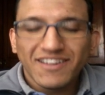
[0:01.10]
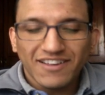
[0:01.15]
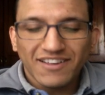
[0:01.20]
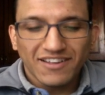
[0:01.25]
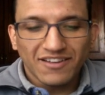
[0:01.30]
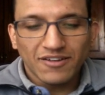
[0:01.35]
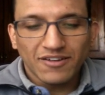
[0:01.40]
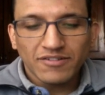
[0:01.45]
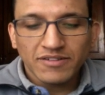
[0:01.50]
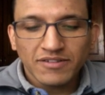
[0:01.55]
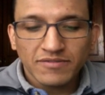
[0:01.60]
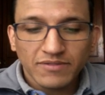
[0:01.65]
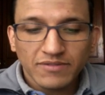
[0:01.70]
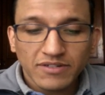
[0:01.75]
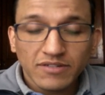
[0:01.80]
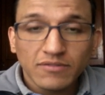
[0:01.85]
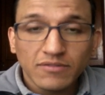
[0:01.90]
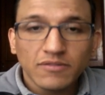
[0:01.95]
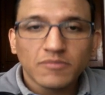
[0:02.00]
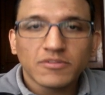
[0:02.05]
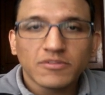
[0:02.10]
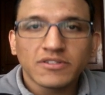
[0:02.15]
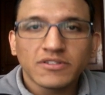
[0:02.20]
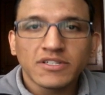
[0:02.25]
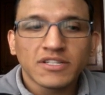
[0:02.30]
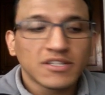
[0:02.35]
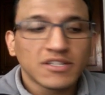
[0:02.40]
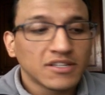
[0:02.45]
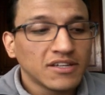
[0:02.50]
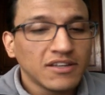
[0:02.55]
Hello everyone, good
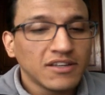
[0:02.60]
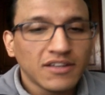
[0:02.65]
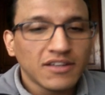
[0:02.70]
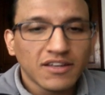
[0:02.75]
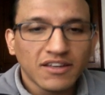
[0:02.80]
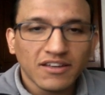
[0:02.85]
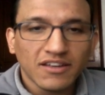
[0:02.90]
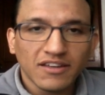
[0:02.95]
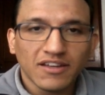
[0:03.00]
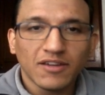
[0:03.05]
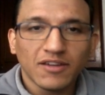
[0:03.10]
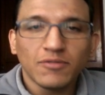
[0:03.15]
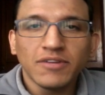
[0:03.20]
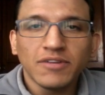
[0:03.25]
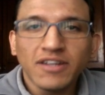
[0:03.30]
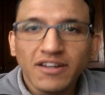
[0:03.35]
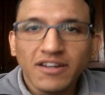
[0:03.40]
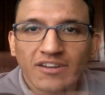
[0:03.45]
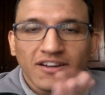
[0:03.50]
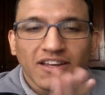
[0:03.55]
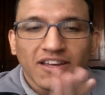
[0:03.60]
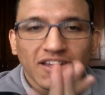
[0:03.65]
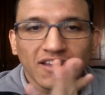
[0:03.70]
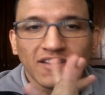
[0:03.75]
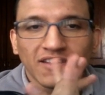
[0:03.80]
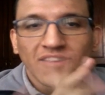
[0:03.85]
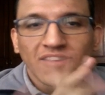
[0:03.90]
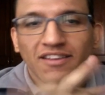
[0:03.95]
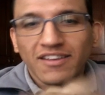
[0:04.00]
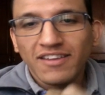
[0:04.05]
morning. Here we are
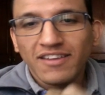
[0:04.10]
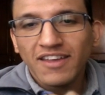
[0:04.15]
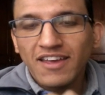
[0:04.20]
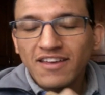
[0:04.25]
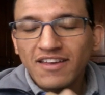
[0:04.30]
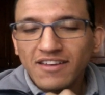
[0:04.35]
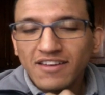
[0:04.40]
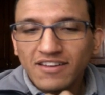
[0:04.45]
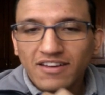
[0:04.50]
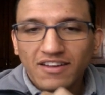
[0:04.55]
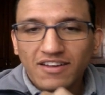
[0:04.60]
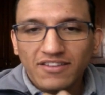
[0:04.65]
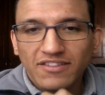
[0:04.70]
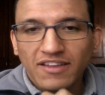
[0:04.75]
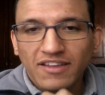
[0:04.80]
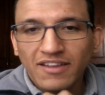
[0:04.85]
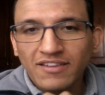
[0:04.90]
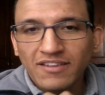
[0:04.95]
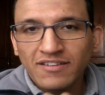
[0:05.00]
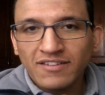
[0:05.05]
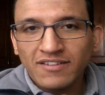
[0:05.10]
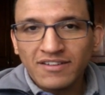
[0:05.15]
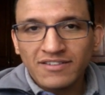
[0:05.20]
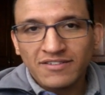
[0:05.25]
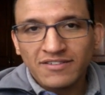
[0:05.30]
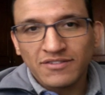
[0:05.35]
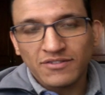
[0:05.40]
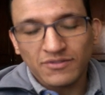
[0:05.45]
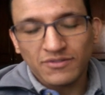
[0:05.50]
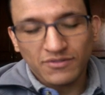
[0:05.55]
again, another
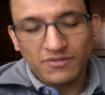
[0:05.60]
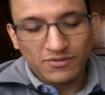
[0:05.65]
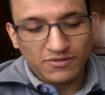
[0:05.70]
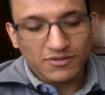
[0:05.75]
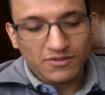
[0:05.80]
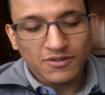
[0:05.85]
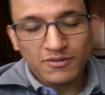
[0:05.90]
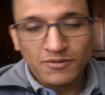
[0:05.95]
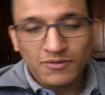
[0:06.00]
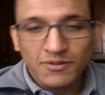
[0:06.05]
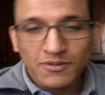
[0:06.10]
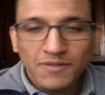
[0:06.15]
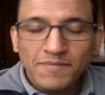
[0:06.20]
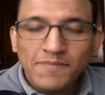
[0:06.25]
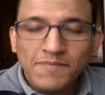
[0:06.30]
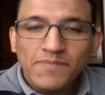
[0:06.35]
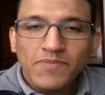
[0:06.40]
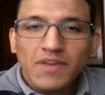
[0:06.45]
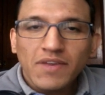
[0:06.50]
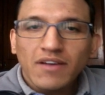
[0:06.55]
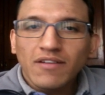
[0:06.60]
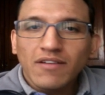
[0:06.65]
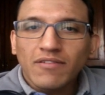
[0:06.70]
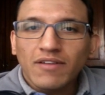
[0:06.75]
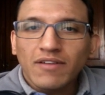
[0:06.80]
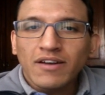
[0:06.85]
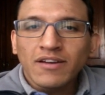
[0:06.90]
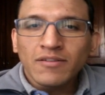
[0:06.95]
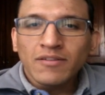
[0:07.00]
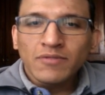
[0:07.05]
lesson. So,
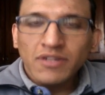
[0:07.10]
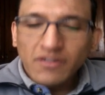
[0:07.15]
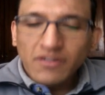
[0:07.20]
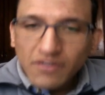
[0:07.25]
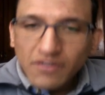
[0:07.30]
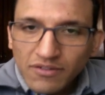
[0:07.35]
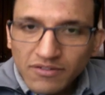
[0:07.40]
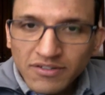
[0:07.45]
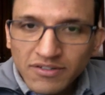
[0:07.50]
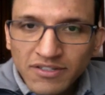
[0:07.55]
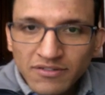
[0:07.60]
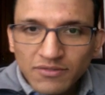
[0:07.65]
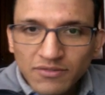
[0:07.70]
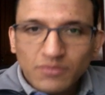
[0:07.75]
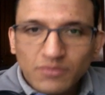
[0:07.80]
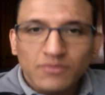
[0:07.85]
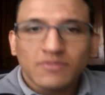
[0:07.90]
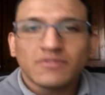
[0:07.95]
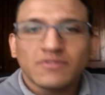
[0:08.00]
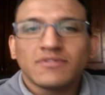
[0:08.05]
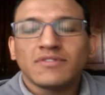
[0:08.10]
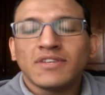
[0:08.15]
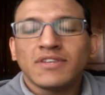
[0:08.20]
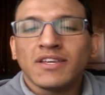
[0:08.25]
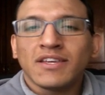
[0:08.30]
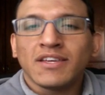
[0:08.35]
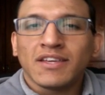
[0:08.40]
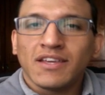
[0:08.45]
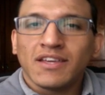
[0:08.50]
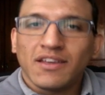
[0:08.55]
what are we going to
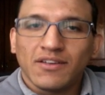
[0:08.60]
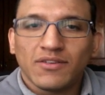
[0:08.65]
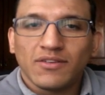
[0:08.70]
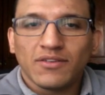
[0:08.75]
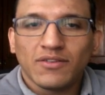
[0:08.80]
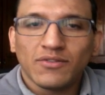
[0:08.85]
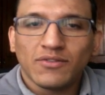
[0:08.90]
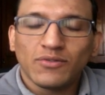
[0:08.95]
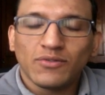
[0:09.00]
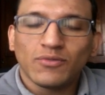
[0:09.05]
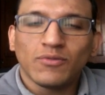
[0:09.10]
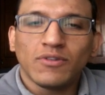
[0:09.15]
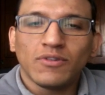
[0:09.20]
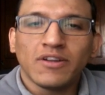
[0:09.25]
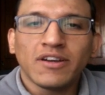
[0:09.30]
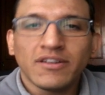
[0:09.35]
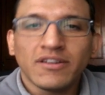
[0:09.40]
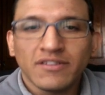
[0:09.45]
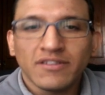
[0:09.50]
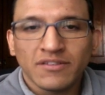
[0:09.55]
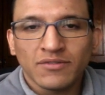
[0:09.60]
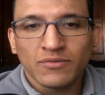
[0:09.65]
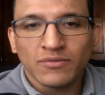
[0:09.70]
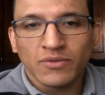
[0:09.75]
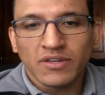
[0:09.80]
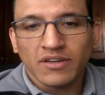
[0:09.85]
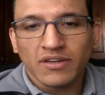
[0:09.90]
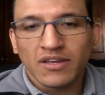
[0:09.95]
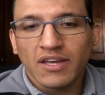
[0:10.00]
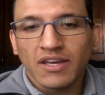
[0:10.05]
see to learn this
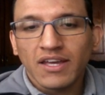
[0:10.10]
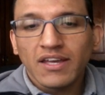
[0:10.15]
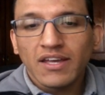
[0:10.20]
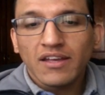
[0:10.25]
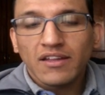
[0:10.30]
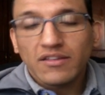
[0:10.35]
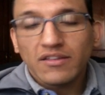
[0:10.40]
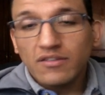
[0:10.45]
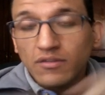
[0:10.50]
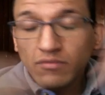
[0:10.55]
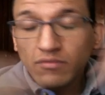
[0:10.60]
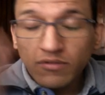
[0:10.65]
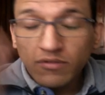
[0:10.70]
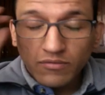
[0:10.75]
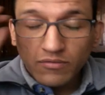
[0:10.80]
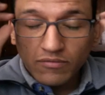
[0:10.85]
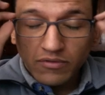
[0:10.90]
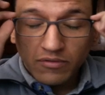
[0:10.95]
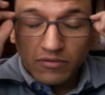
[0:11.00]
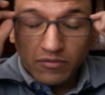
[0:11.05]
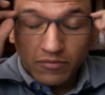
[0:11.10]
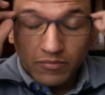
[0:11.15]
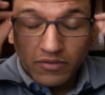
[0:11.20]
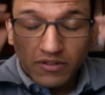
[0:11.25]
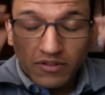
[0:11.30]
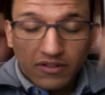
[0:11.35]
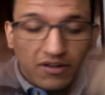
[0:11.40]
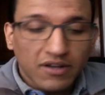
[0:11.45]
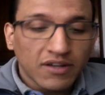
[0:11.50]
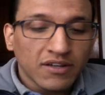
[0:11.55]
week? We will be
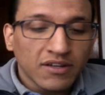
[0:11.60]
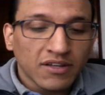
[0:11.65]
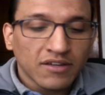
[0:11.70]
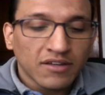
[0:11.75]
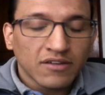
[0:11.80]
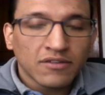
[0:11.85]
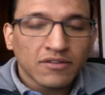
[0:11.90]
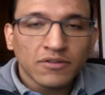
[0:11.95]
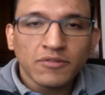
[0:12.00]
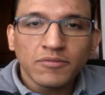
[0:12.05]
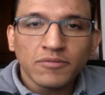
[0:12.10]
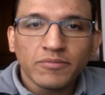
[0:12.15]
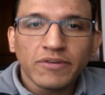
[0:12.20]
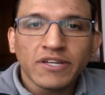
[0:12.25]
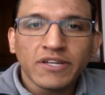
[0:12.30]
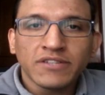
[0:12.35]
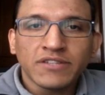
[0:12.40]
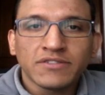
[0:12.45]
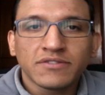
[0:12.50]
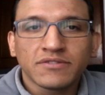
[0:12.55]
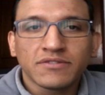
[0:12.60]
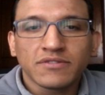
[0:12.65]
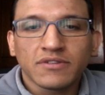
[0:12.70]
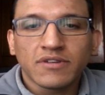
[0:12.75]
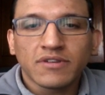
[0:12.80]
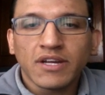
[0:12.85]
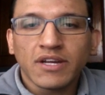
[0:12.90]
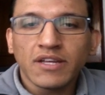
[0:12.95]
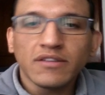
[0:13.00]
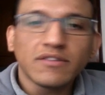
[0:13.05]
learning occupations,
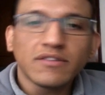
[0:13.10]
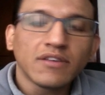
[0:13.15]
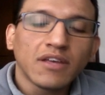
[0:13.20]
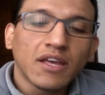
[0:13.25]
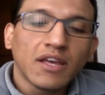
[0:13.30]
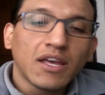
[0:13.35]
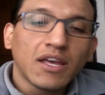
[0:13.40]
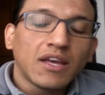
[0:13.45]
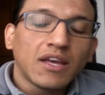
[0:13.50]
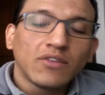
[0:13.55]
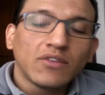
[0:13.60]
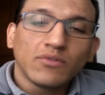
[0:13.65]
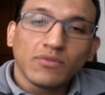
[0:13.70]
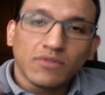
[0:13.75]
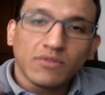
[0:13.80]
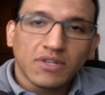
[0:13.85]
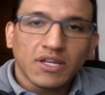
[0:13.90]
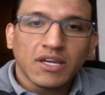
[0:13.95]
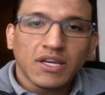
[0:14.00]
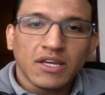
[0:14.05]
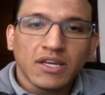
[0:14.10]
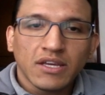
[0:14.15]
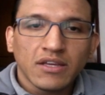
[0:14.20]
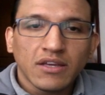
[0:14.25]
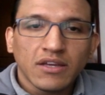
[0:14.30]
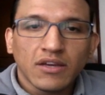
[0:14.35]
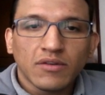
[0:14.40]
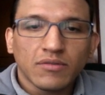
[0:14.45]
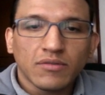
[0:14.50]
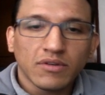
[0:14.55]
alright?
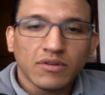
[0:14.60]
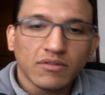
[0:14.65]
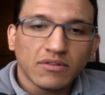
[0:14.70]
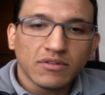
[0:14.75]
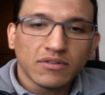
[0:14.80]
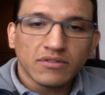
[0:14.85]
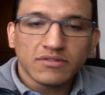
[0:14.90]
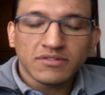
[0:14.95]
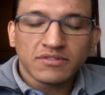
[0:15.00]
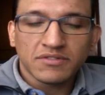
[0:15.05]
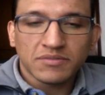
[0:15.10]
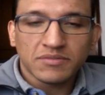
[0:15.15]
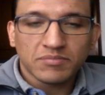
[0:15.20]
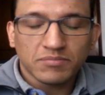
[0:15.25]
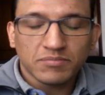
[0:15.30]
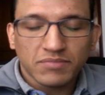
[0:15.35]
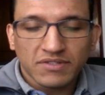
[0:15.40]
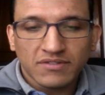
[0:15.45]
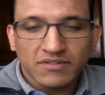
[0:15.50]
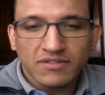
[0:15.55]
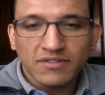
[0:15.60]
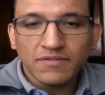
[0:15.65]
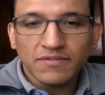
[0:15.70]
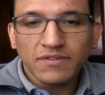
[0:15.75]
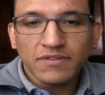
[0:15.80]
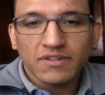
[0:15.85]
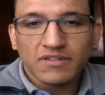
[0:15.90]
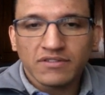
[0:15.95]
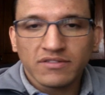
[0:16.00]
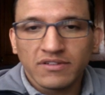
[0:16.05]
Today we will
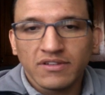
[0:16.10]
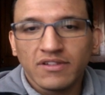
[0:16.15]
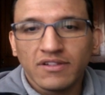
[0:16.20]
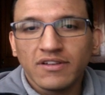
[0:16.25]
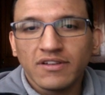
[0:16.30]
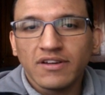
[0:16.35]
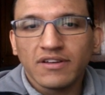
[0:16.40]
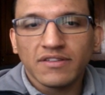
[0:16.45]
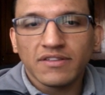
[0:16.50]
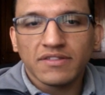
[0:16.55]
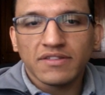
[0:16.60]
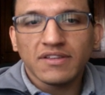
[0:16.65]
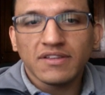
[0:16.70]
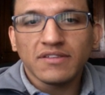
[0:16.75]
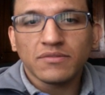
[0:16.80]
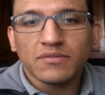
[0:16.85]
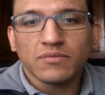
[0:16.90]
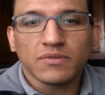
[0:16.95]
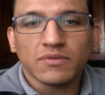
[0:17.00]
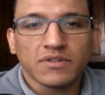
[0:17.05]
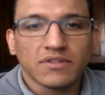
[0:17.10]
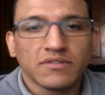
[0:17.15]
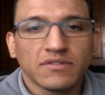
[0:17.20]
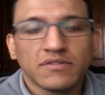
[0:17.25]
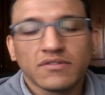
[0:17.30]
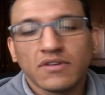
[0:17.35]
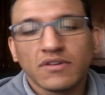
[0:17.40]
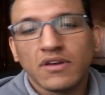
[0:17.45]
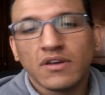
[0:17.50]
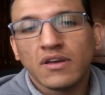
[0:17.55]
specifically learn these
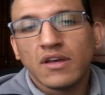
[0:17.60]
ones.